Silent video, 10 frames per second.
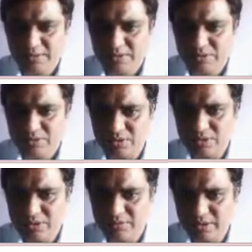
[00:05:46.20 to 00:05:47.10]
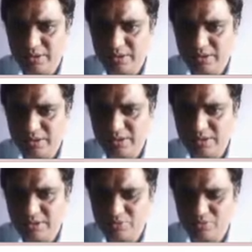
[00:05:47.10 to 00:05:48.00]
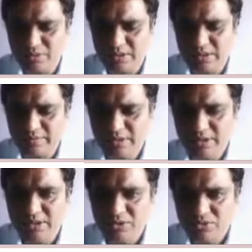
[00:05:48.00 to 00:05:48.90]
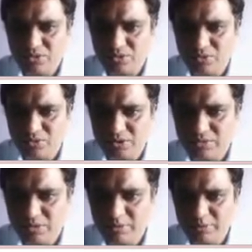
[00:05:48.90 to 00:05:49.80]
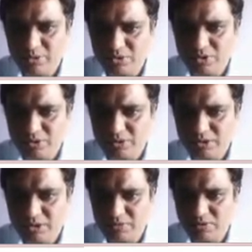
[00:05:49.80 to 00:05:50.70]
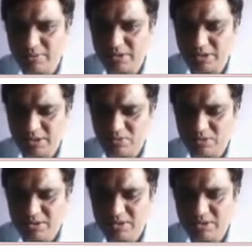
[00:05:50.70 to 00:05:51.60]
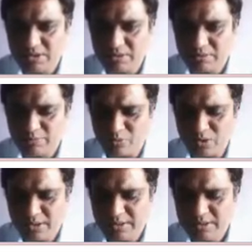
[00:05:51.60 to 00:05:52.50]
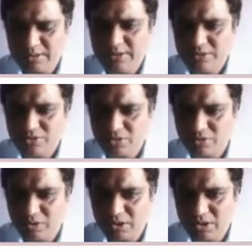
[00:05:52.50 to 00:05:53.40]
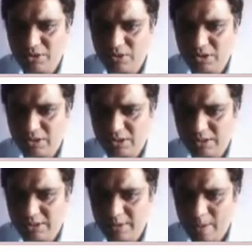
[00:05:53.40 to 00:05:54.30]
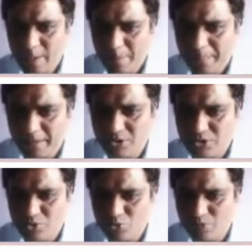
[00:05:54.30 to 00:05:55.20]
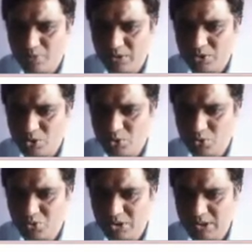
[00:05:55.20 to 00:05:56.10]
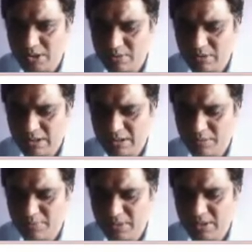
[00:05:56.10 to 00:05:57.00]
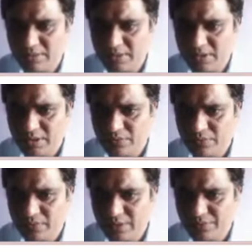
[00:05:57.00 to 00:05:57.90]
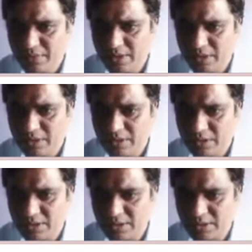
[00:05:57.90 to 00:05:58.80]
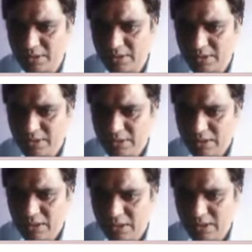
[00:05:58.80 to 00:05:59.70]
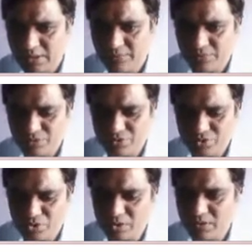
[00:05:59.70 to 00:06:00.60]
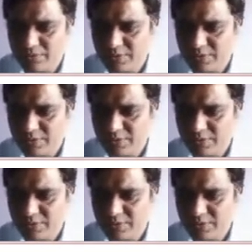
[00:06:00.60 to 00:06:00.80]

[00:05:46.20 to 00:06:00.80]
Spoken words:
so this way current is moving that way. So this will be positive and this will be negative. Let's say these are my polarities. So what I'll do, I'll take it this 2 plus 2j multiplied with 5 angle 30 degree, and if you solve